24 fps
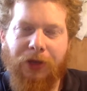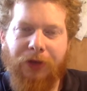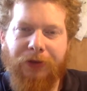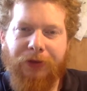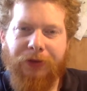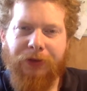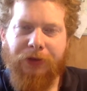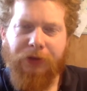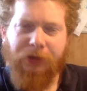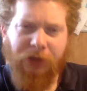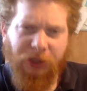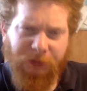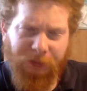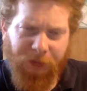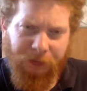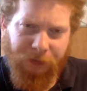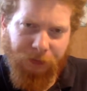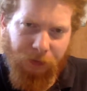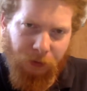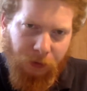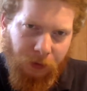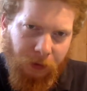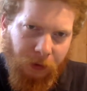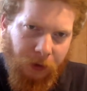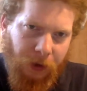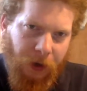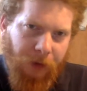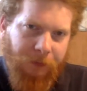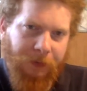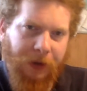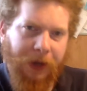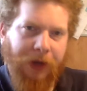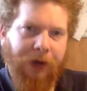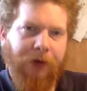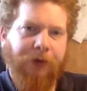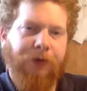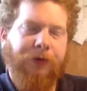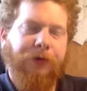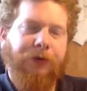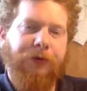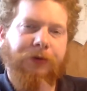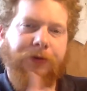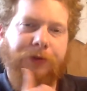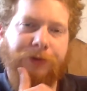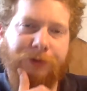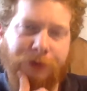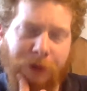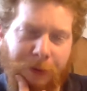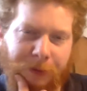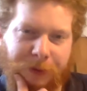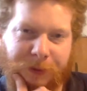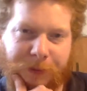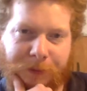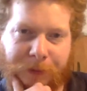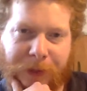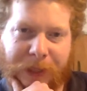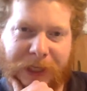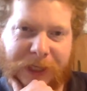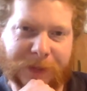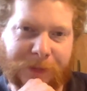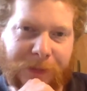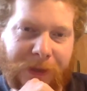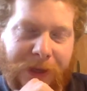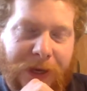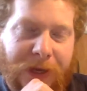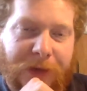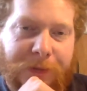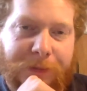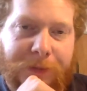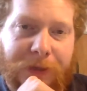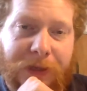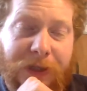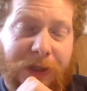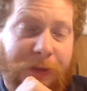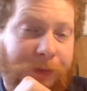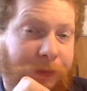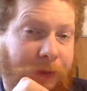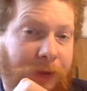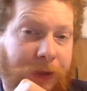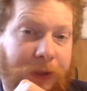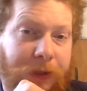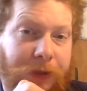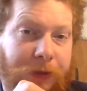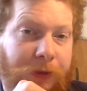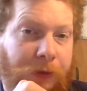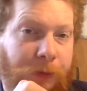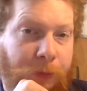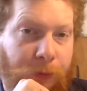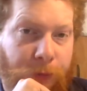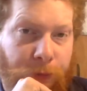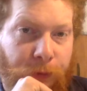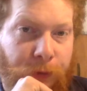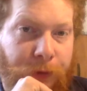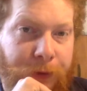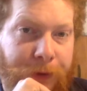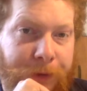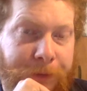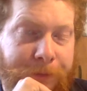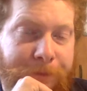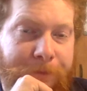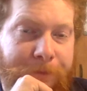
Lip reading: So I talked before about Trump's peace plan being a political ploy.